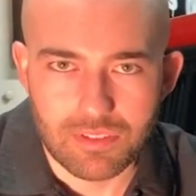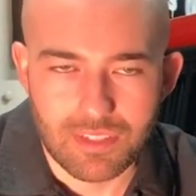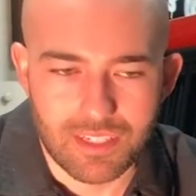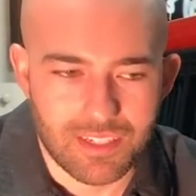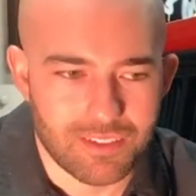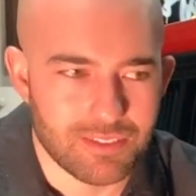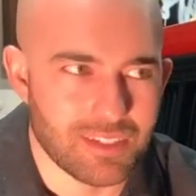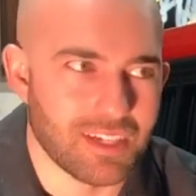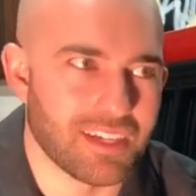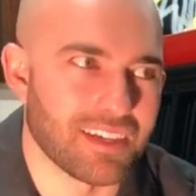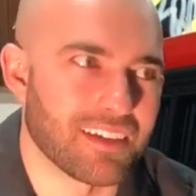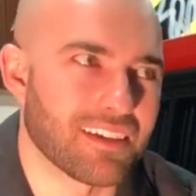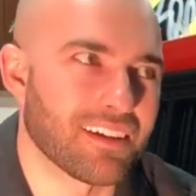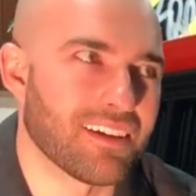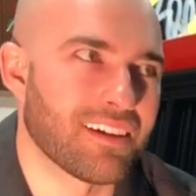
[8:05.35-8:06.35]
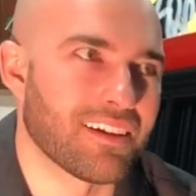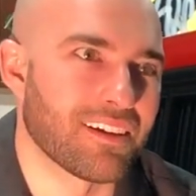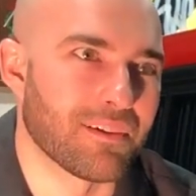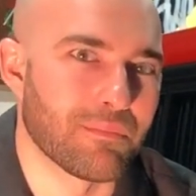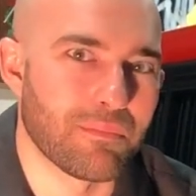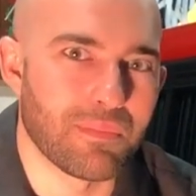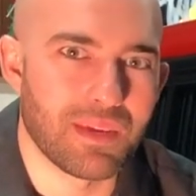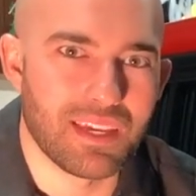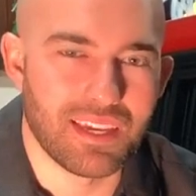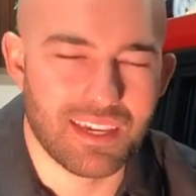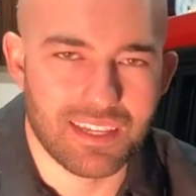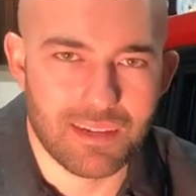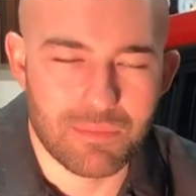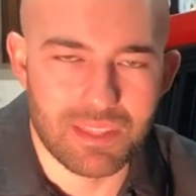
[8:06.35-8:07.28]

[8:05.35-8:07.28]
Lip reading: And I was like, oh man,